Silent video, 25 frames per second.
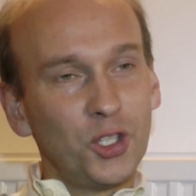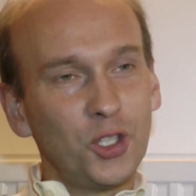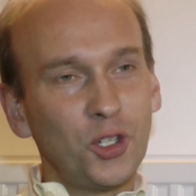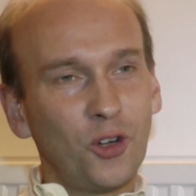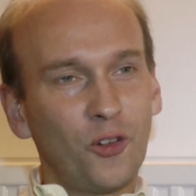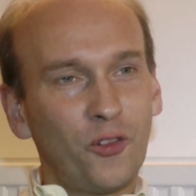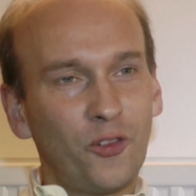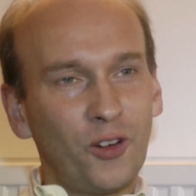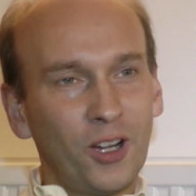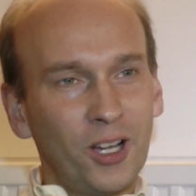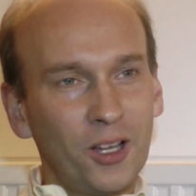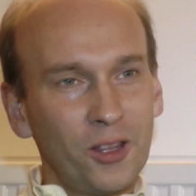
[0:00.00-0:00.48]

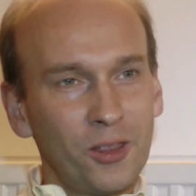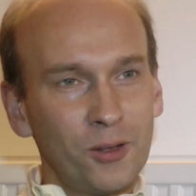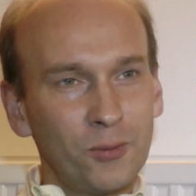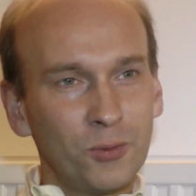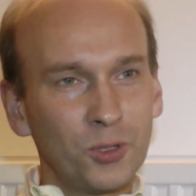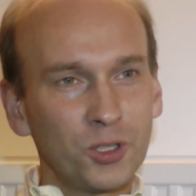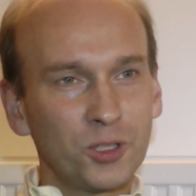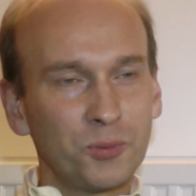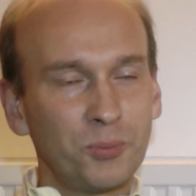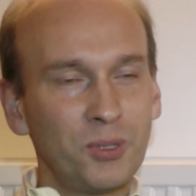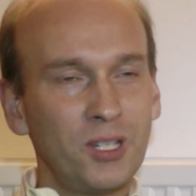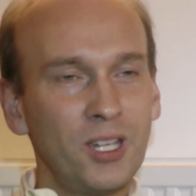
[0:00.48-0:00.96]
Your father
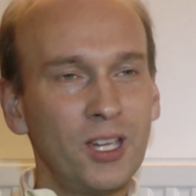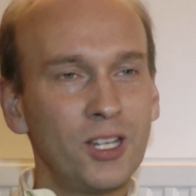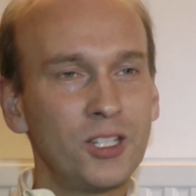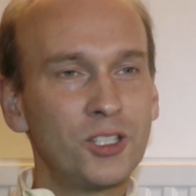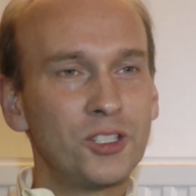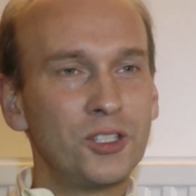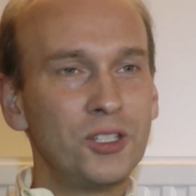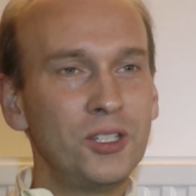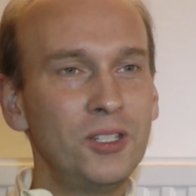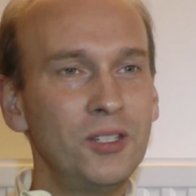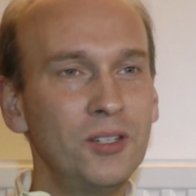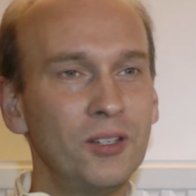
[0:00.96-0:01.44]
was
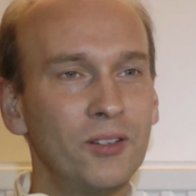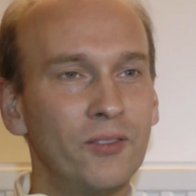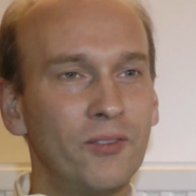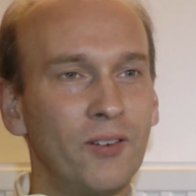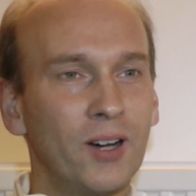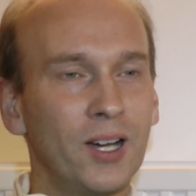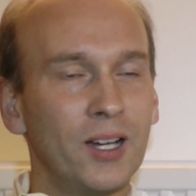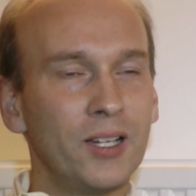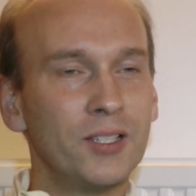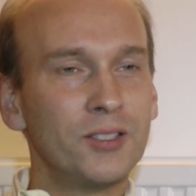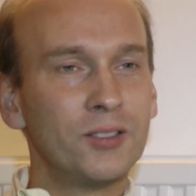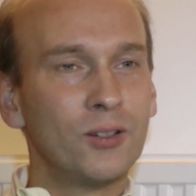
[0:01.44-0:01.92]
PhD
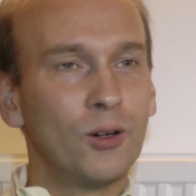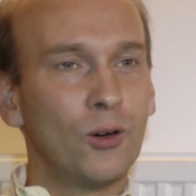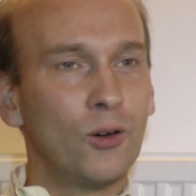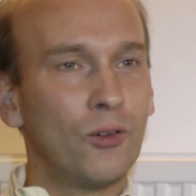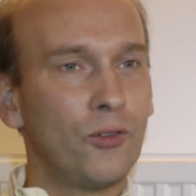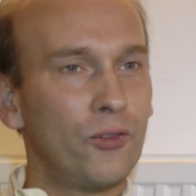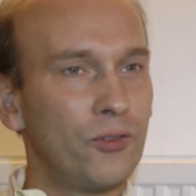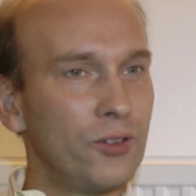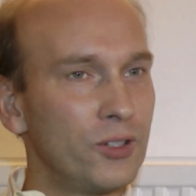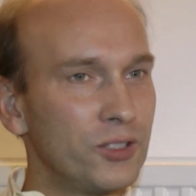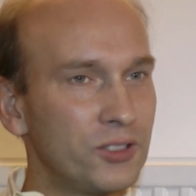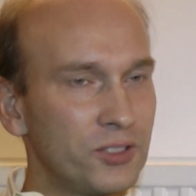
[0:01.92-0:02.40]
advisor
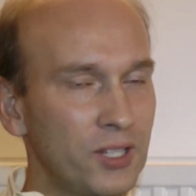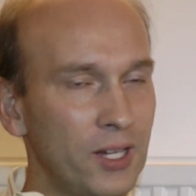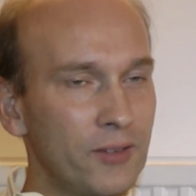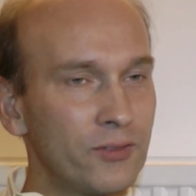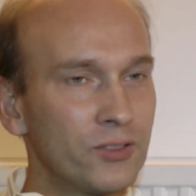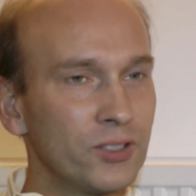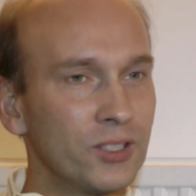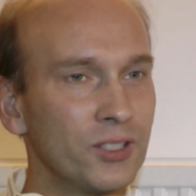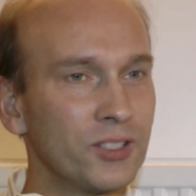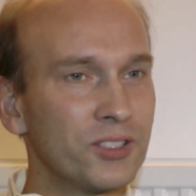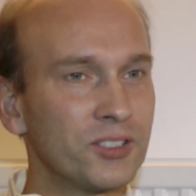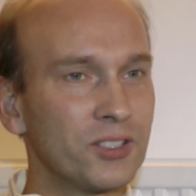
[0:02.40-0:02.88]
of
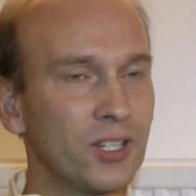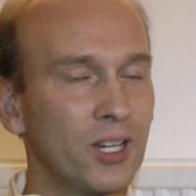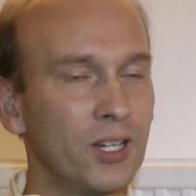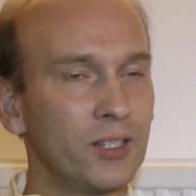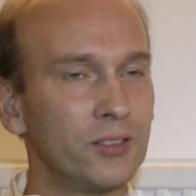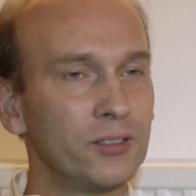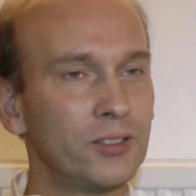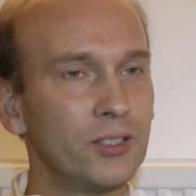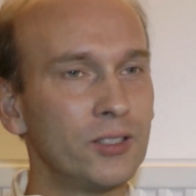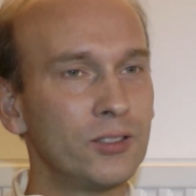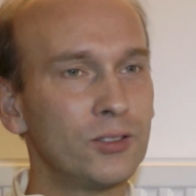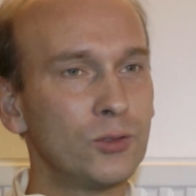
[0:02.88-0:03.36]
several
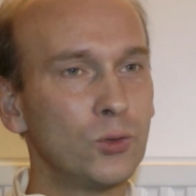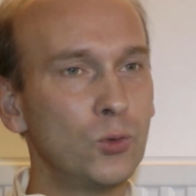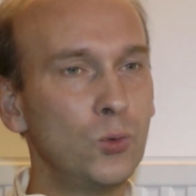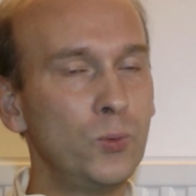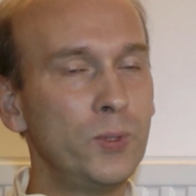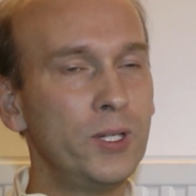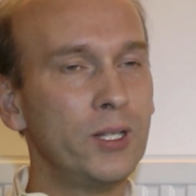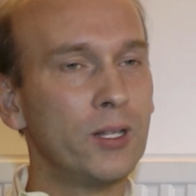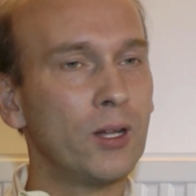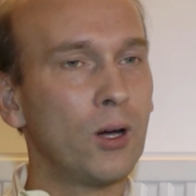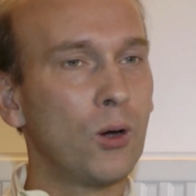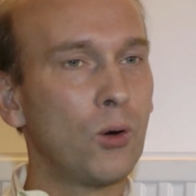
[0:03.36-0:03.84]
scientists who
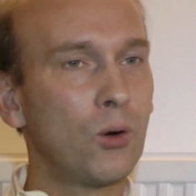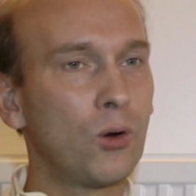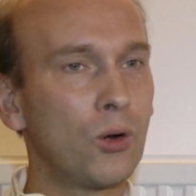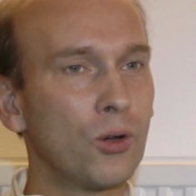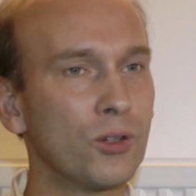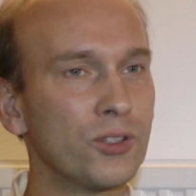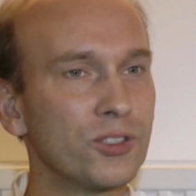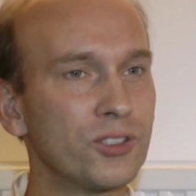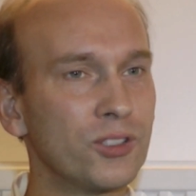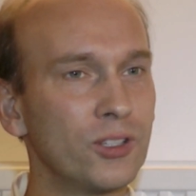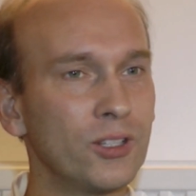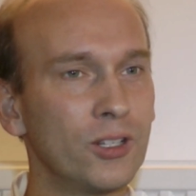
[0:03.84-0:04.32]
we now
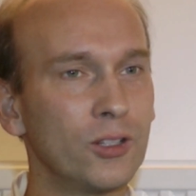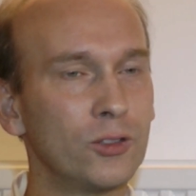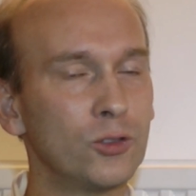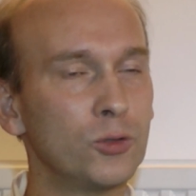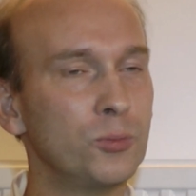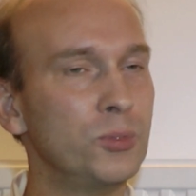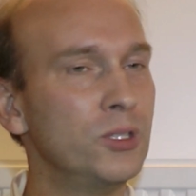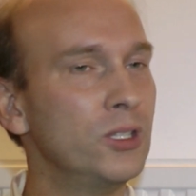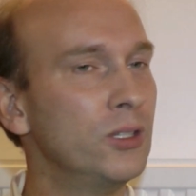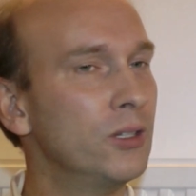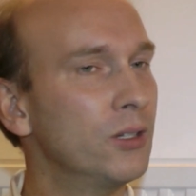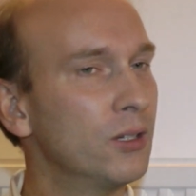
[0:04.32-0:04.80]
consider
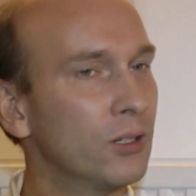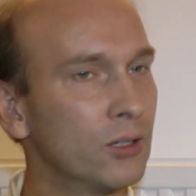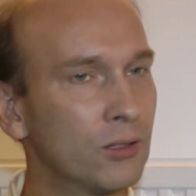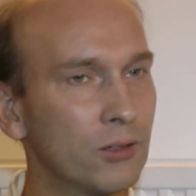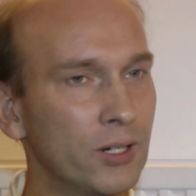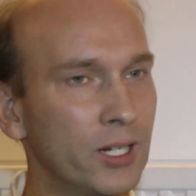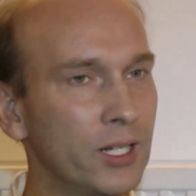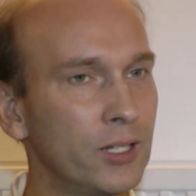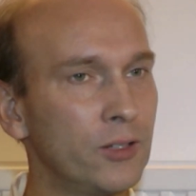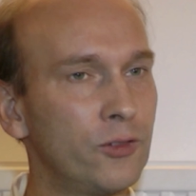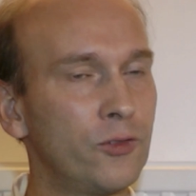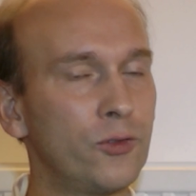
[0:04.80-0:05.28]
to be
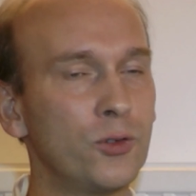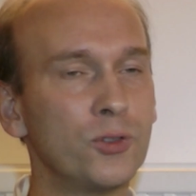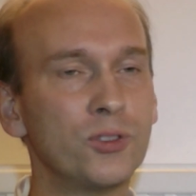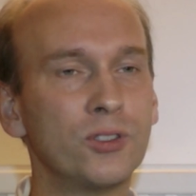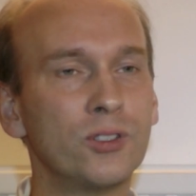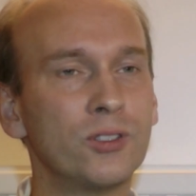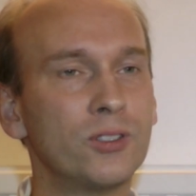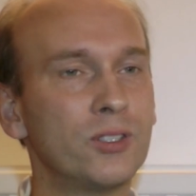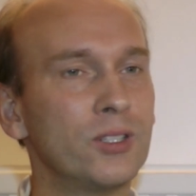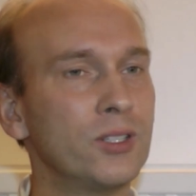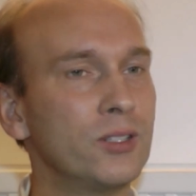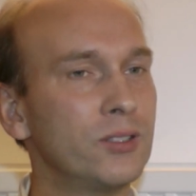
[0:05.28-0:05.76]
great
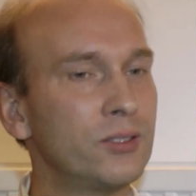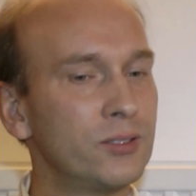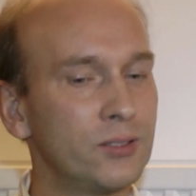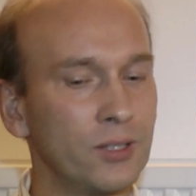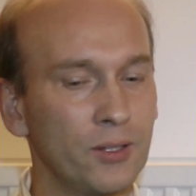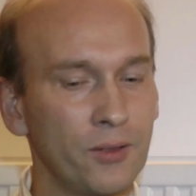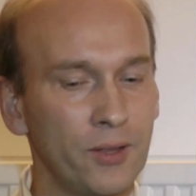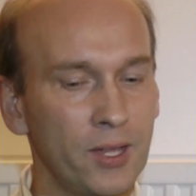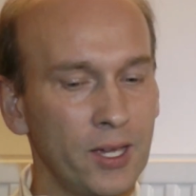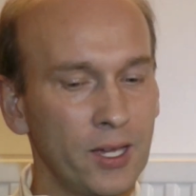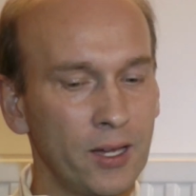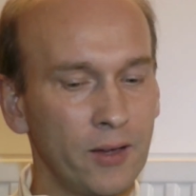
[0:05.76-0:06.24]

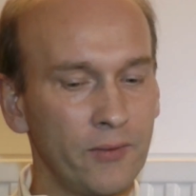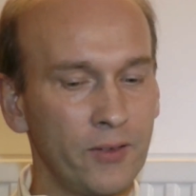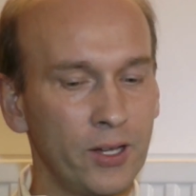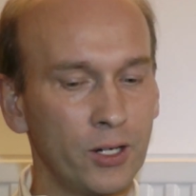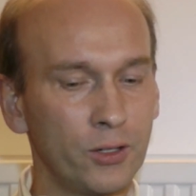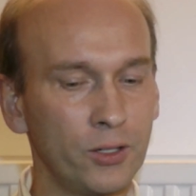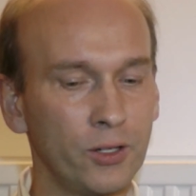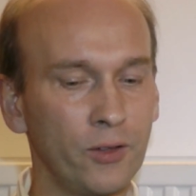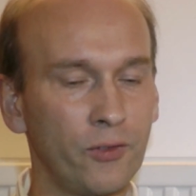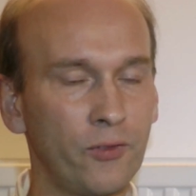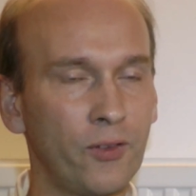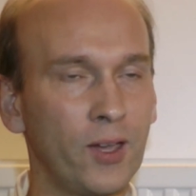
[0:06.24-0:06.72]
physicists, and they are
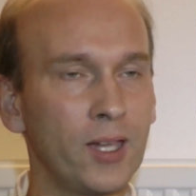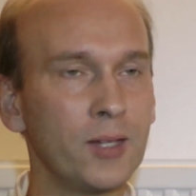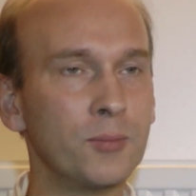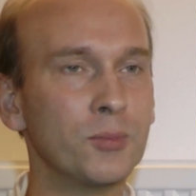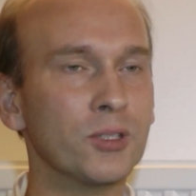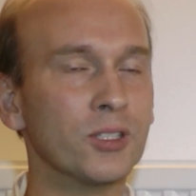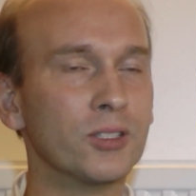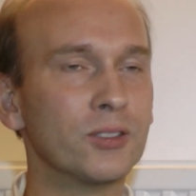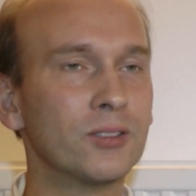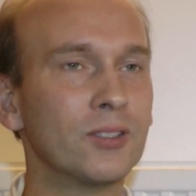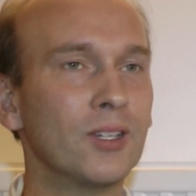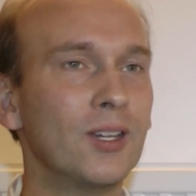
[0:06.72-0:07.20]
very
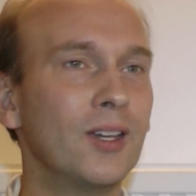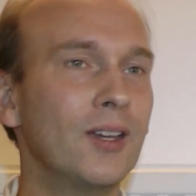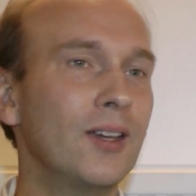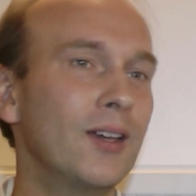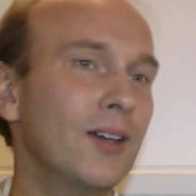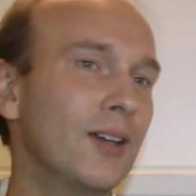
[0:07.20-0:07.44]
famous.